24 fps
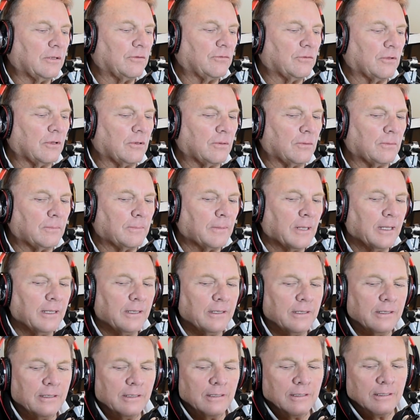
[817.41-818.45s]
So
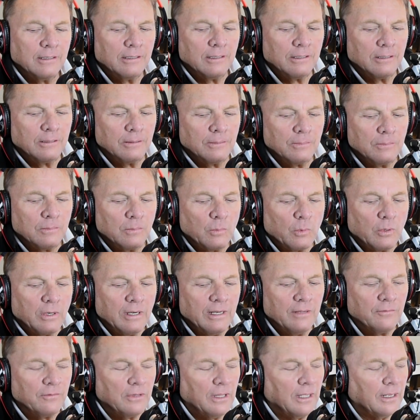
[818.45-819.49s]
we're going to
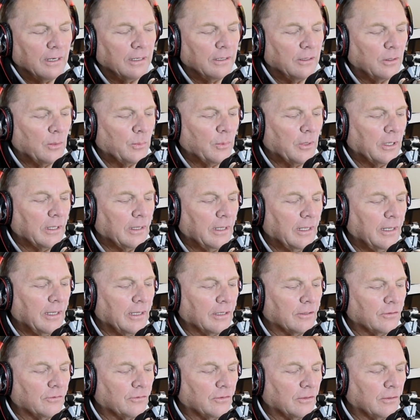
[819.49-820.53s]
have a lot of help on
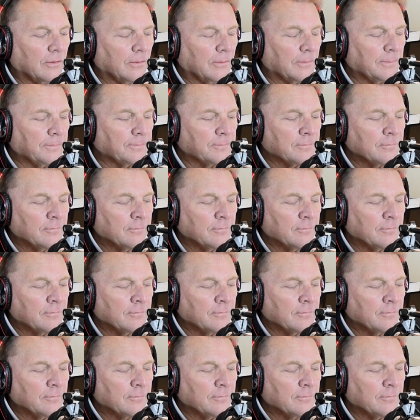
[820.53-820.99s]
that. So